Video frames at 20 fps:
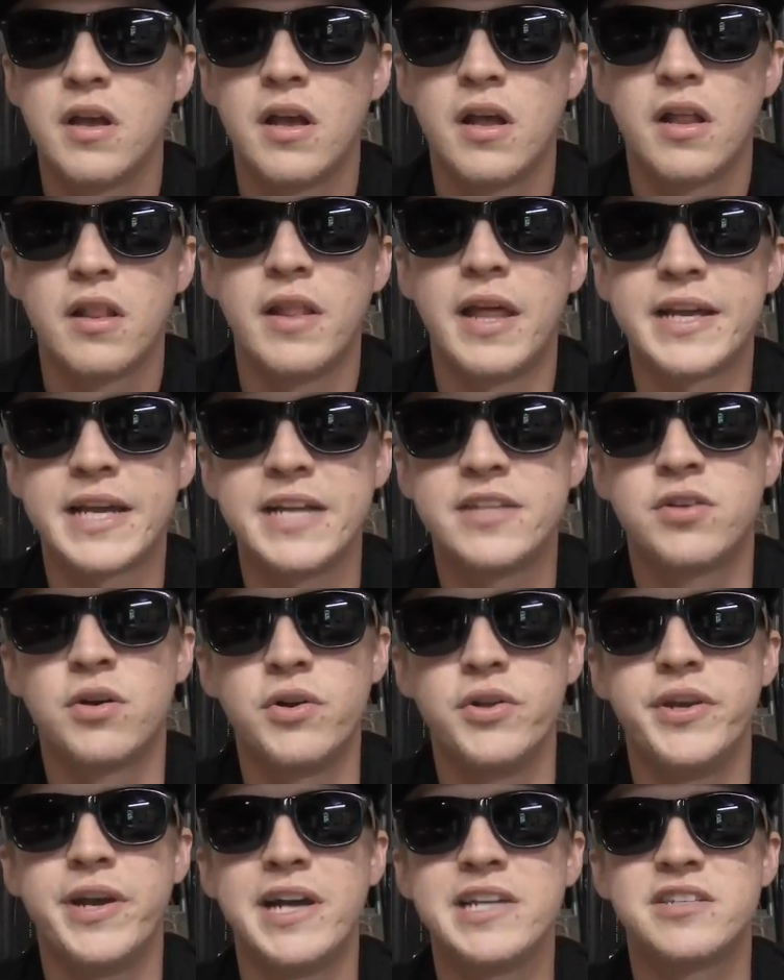Like I
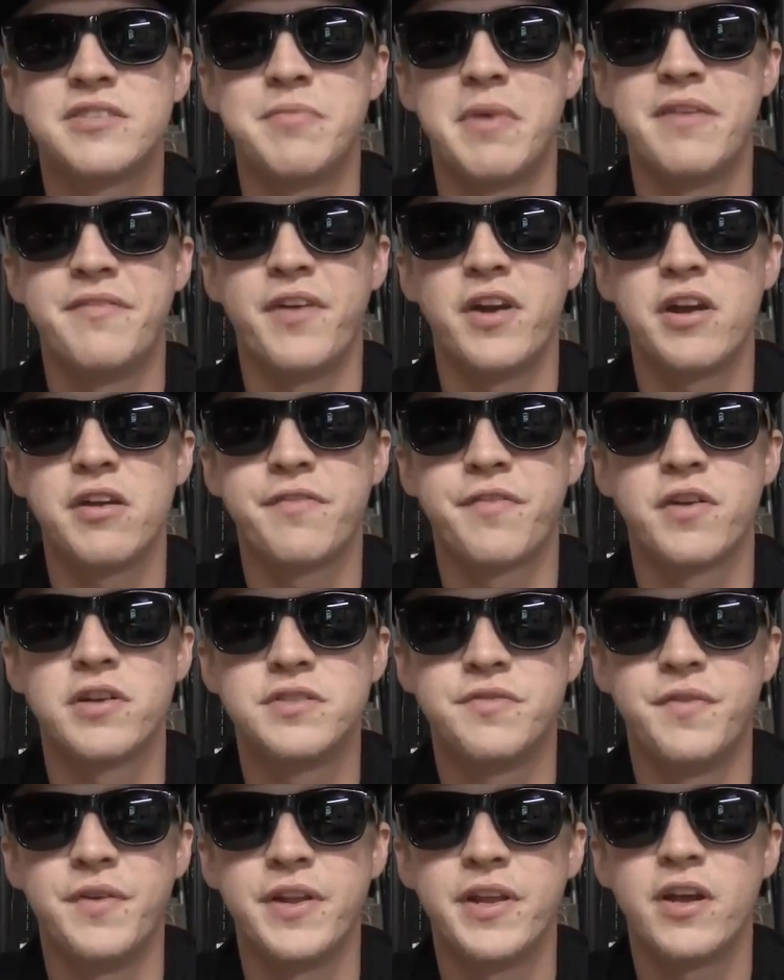told you guys in my very
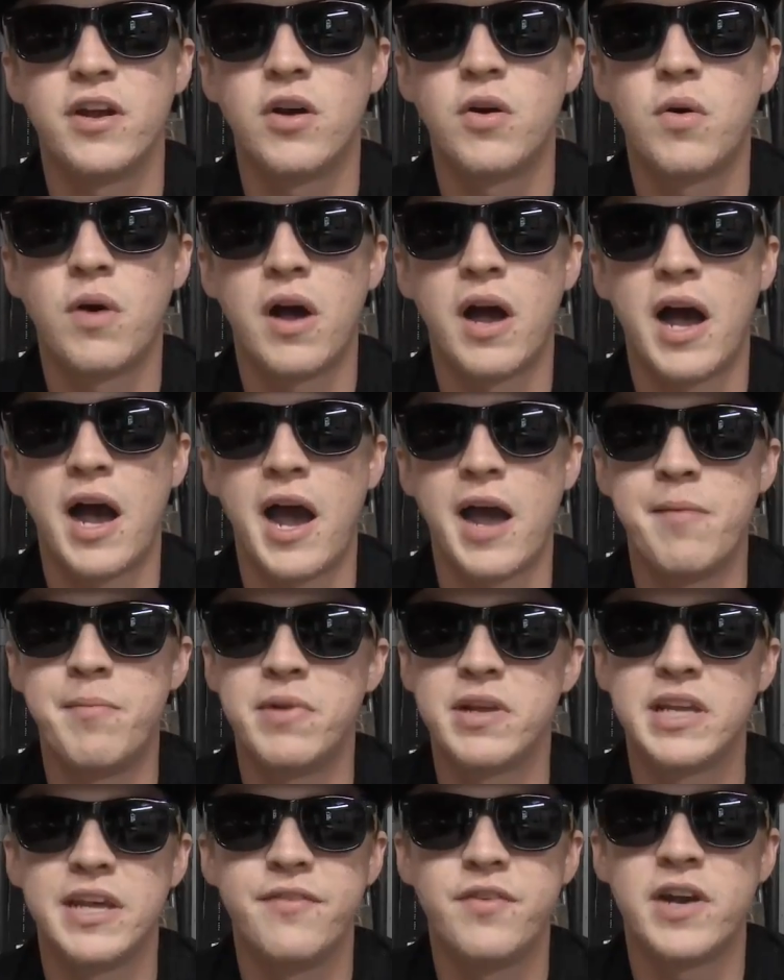first video, I'm
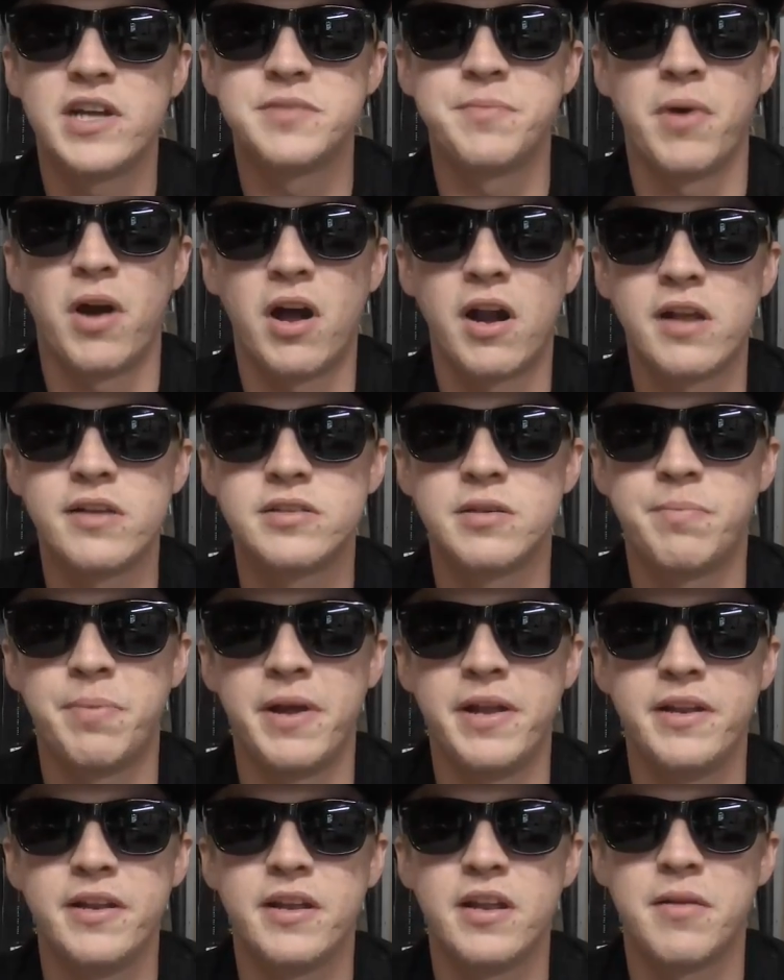gonna give you guys my honest
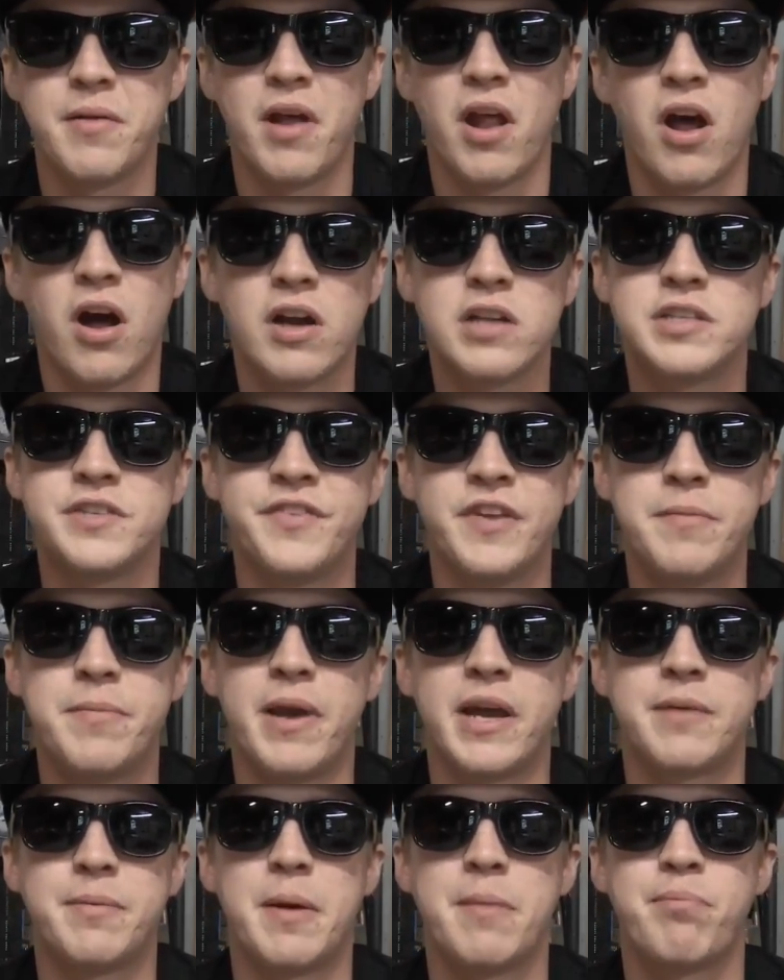opinion, honest
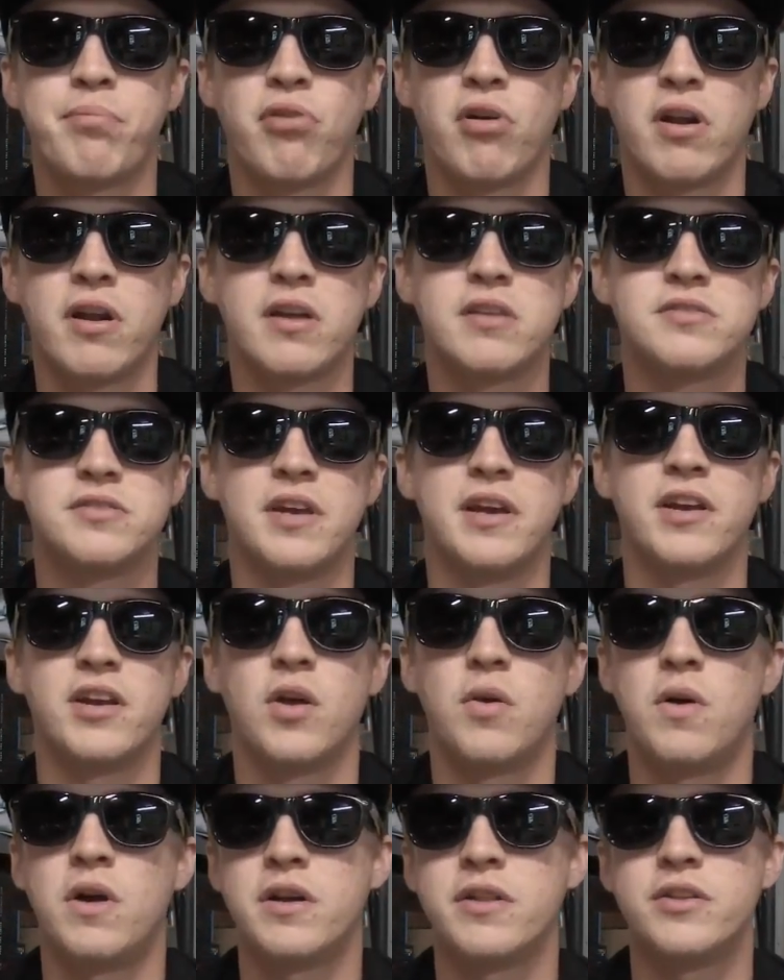feedback about products that
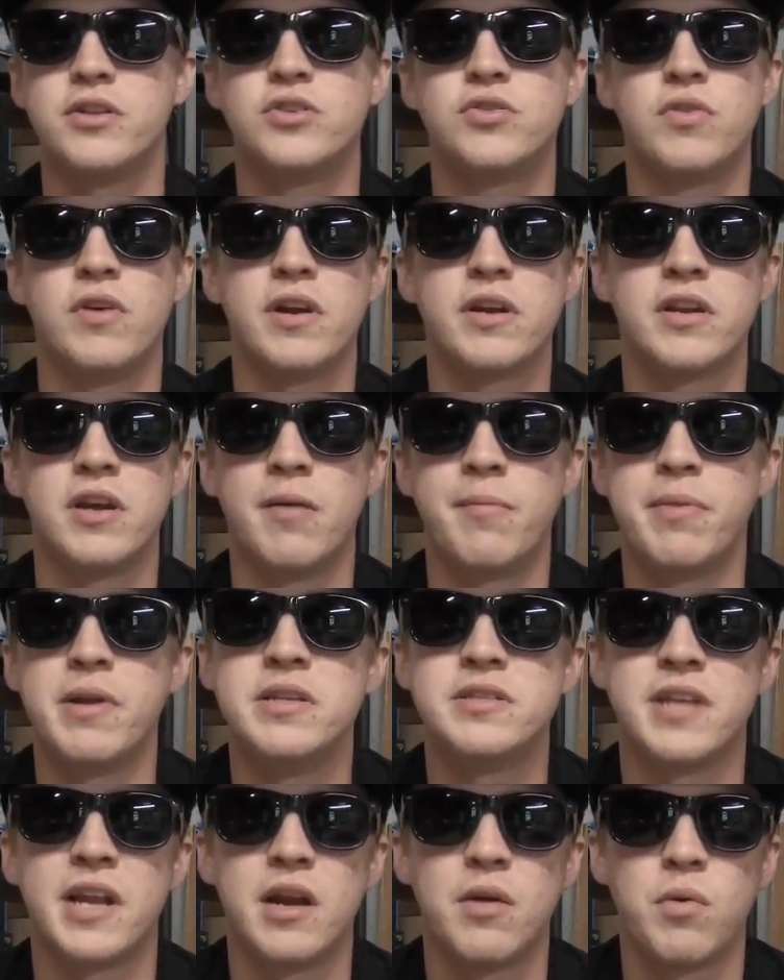go onto the truck,
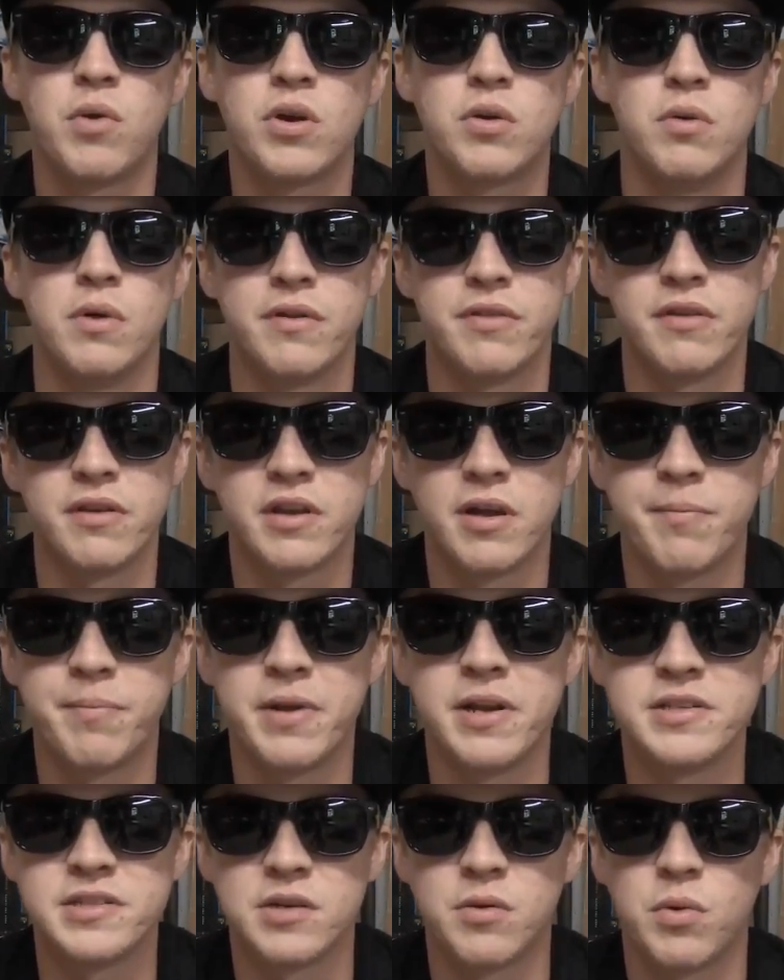companies that I work with, and
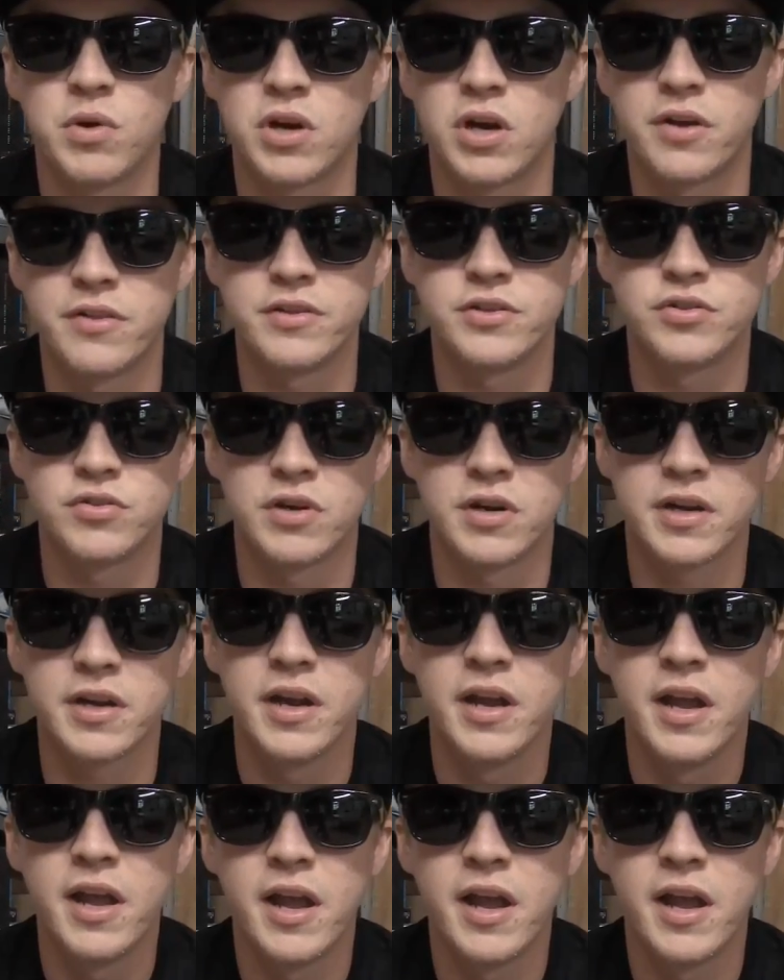companies that work on the truck.